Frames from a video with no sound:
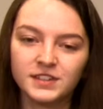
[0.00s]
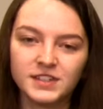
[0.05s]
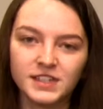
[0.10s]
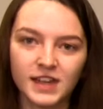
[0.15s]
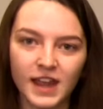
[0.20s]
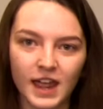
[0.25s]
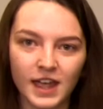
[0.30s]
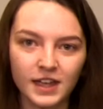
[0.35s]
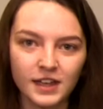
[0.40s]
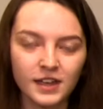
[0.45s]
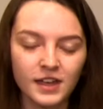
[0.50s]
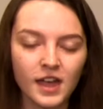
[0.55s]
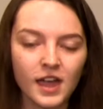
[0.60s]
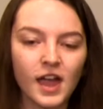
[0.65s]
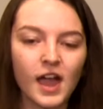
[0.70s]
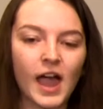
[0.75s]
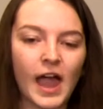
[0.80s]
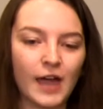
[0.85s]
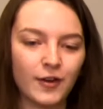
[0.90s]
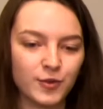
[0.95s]
Today,
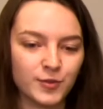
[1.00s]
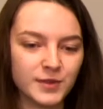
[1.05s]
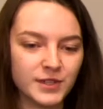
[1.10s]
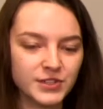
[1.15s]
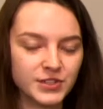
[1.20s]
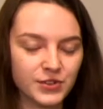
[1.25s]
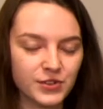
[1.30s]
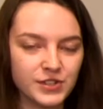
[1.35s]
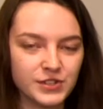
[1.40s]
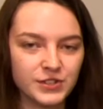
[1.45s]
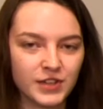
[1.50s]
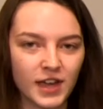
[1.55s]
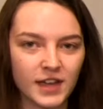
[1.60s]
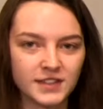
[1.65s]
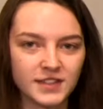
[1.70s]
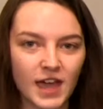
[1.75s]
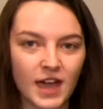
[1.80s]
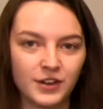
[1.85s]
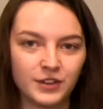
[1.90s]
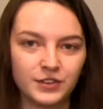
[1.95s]
I will be showing you
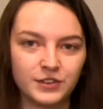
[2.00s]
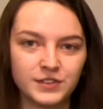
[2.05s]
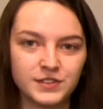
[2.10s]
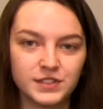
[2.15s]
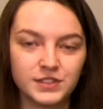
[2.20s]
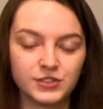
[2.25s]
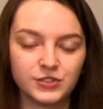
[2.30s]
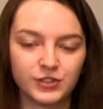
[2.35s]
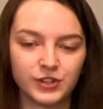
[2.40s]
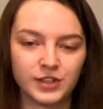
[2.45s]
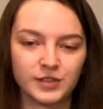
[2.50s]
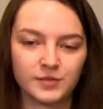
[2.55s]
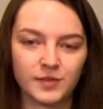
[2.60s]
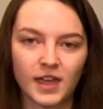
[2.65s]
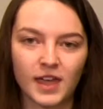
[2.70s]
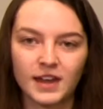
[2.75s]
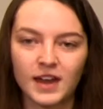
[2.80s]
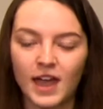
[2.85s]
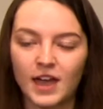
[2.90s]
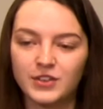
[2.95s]
guys how to lucid dream
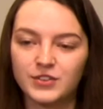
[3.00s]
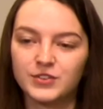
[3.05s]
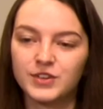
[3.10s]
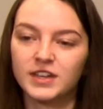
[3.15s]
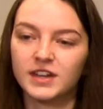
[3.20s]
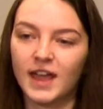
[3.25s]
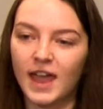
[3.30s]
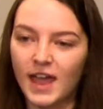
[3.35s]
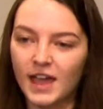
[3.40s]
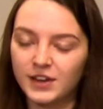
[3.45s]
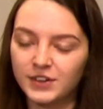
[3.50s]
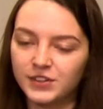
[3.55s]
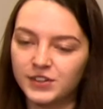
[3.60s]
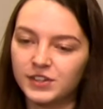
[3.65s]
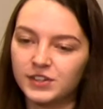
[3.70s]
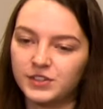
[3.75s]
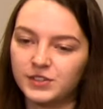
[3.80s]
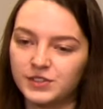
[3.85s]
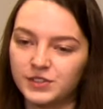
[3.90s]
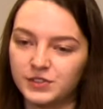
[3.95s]
and how you can
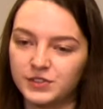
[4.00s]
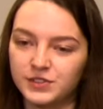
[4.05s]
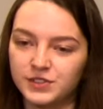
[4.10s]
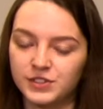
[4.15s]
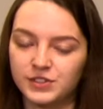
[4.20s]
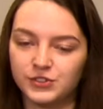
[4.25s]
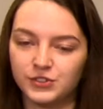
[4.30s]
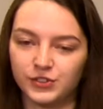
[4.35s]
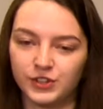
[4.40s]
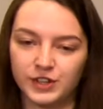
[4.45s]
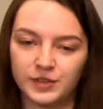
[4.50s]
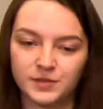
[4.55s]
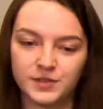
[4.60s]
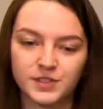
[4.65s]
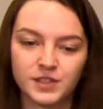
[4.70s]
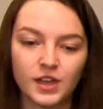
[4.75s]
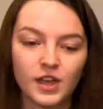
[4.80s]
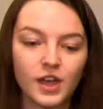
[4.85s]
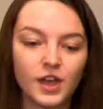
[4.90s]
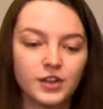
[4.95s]
actually use lucid
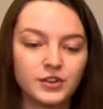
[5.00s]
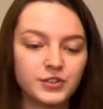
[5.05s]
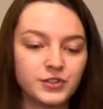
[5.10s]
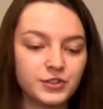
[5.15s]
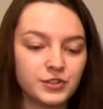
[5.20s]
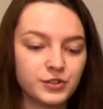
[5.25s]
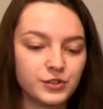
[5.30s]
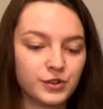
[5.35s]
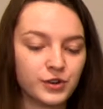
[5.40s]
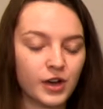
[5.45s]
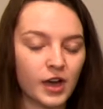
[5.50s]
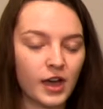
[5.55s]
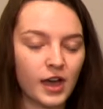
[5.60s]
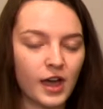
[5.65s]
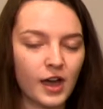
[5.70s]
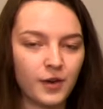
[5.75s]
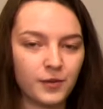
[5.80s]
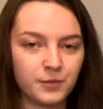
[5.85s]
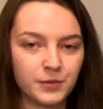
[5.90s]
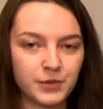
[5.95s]
dreams to
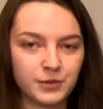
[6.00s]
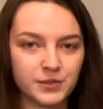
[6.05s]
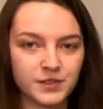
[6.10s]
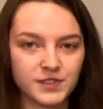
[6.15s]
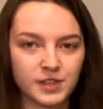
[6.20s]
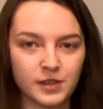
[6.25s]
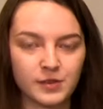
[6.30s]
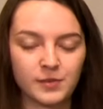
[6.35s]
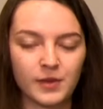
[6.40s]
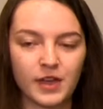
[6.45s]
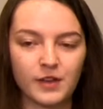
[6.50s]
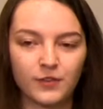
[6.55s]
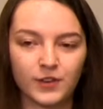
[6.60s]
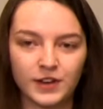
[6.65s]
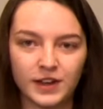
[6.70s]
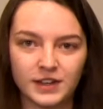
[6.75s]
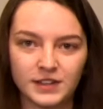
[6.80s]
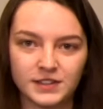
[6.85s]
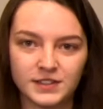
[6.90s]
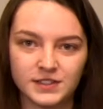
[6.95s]
help you with some
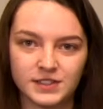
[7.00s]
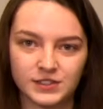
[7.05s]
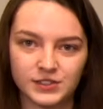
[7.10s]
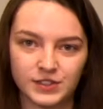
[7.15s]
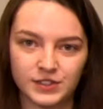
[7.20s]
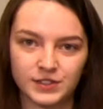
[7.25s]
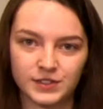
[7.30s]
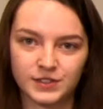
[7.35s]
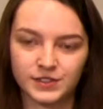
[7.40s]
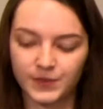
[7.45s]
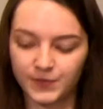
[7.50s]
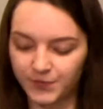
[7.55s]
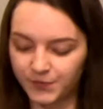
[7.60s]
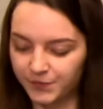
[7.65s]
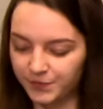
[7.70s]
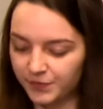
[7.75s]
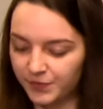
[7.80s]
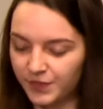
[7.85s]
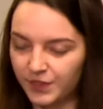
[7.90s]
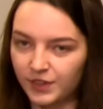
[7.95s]
everyday decisions.
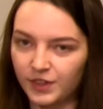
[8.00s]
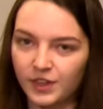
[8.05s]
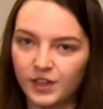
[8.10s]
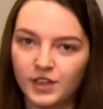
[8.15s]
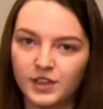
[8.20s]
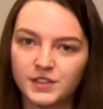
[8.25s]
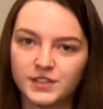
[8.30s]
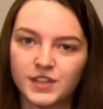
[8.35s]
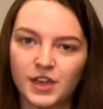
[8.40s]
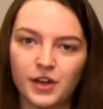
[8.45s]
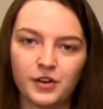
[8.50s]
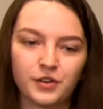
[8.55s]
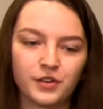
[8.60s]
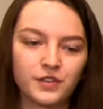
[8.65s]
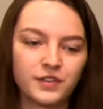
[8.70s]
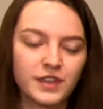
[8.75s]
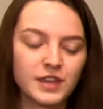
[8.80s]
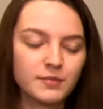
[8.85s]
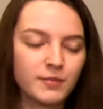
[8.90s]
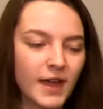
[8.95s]
So,
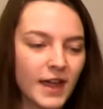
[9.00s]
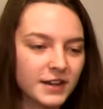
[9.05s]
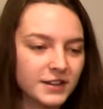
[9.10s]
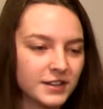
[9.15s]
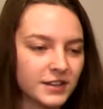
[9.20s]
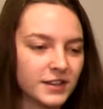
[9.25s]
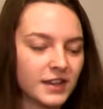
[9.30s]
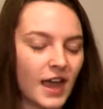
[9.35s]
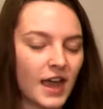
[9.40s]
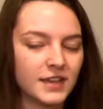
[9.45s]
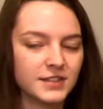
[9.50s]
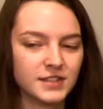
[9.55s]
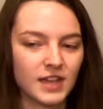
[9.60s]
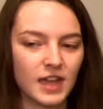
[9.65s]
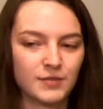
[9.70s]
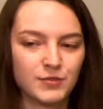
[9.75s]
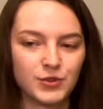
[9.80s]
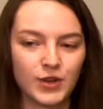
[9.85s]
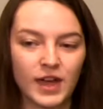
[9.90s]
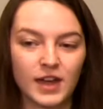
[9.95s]
think back to the last
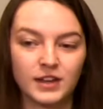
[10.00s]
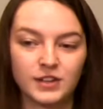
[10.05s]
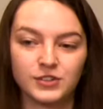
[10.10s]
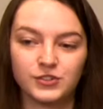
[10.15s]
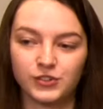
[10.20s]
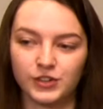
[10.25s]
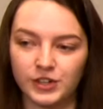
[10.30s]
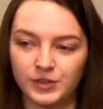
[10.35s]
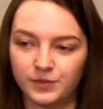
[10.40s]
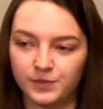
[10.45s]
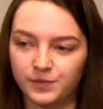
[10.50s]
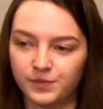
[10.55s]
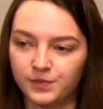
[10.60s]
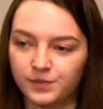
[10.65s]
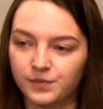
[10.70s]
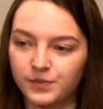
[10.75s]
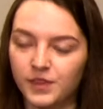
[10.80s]
time you had a dream.